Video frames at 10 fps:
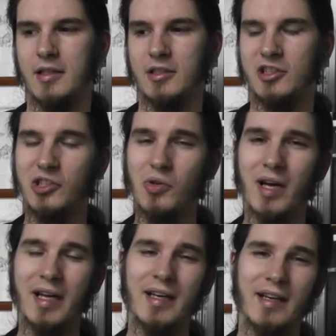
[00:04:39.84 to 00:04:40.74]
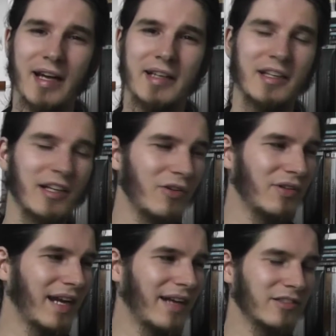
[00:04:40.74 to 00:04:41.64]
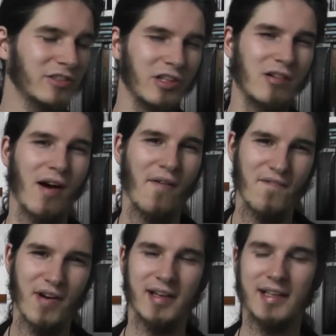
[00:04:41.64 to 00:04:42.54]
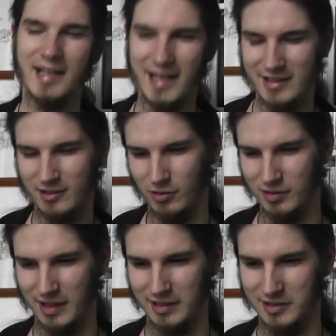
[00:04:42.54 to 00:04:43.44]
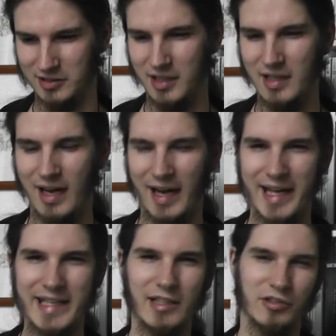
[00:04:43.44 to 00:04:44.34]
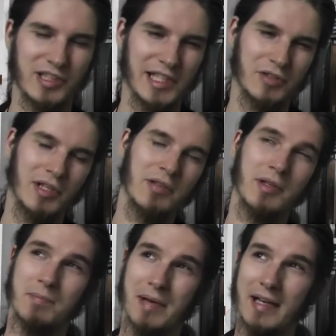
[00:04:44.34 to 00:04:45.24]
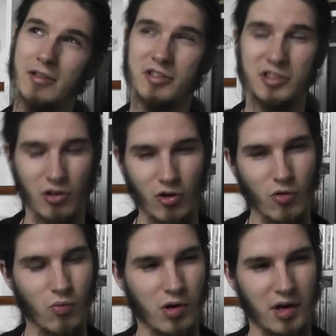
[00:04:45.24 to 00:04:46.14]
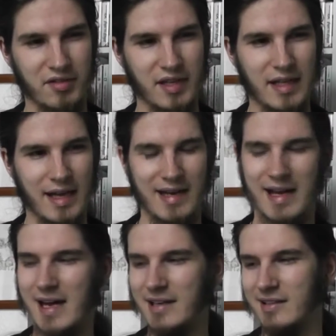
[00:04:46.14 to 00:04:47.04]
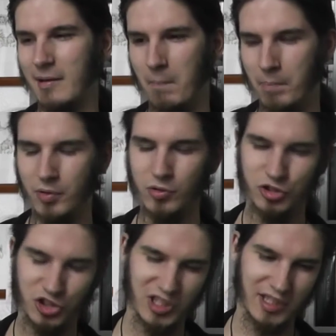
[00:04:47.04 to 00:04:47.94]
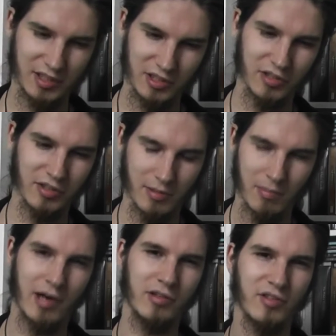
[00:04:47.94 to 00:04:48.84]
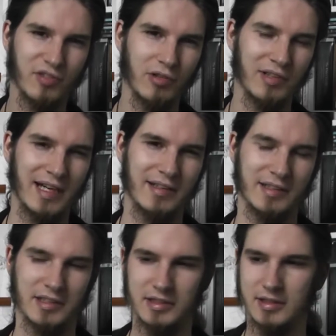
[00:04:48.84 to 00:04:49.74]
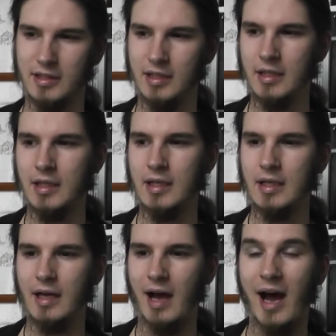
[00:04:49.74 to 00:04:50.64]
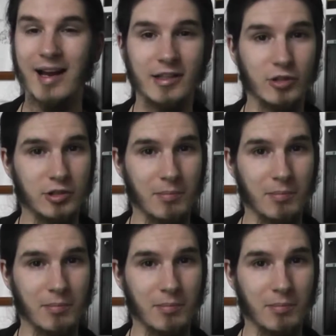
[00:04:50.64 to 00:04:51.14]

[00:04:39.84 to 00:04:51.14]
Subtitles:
Do I like clone characters? No, I fucking hate clone characters. I hated how Sakurai went back on his own word and added a bullshit ton amount of clone characters. I like Dr.